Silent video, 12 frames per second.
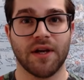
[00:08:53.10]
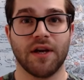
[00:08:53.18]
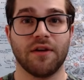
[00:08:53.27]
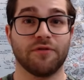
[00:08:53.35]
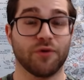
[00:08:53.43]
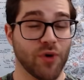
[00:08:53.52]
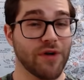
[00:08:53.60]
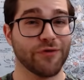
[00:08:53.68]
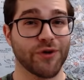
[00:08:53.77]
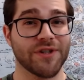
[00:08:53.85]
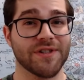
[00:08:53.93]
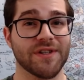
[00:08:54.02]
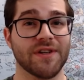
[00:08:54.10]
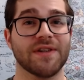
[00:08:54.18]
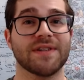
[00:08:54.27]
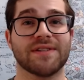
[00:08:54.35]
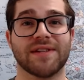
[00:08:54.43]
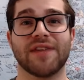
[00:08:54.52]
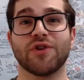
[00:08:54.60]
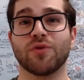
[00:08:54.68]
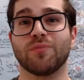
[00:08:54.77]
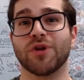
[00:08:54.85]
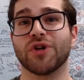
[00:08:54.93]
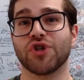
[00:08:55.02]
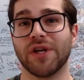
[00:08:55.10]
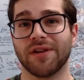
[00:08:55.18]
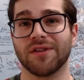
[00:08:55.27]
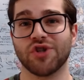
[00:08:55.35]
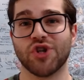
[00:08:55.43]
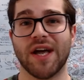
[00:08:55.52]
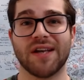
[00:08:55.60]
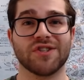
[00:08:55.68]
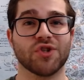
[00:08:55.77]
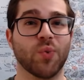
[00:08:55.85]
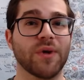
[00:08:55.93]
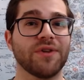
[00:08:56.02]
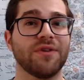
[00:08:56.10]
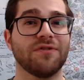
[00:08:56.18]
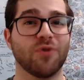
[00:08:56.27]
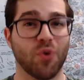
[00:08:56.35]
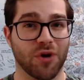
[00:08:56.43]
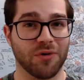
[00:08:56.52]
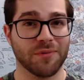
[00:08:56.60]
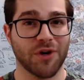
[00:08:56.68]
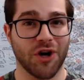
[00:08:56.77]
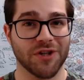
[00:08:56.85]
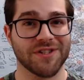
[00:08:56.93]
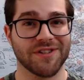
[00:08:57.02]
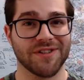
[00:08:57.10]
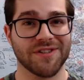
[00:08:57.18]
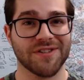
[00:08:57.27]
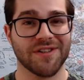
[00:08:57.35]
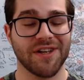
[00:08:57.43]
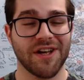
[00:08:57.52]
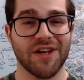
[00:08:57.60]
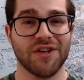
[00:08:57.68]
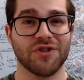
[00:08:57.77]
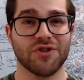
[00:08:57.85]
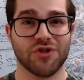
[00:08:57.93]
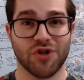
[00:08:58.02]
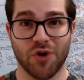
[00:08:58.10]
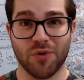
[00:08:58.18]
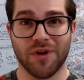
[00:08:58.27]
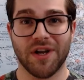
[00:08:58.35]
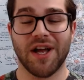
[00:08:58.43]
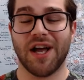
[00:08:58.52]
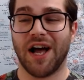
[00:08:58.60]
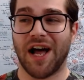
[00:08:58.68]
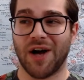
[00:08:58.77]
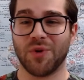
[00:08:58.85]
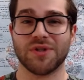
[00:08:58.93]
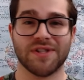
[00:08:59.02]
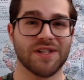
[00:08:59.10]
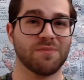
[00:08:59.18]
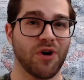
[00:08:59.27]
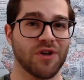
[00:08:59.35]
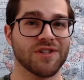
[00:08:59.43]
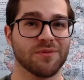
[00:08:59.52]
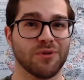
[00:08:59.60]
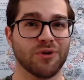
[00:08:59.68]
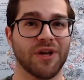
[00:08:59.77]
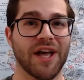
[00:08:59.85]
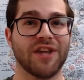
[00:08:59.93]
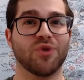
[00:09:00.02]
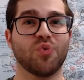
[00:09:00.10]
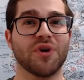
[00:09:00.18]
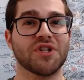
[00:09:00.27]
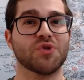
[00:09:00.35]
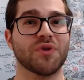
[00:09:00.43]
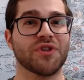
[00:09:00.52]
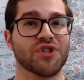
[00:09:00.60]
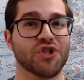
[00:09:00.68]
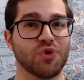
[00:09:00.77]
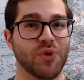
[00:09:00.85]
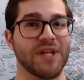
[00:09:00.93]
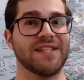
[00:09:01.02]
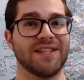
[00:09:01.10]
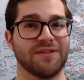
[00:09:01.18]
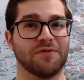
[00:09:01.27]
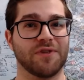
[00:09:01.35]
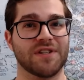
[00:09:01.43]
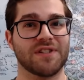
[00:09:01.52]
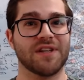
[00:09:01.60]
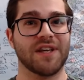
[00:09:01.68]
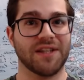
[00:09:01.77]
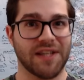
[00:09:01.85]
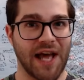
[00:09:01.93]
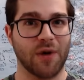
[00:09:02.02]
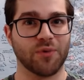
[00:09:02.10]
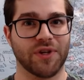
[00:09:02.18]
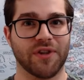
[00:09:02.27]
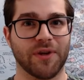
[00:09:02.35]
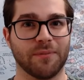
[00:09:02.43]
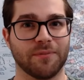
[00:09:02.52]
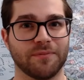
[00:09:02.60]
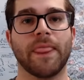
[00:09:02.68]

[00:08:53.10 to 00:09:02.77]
For reference, Standard British English has 24 consonants. So, how is this possible, and what is with this crazy difference in counting them?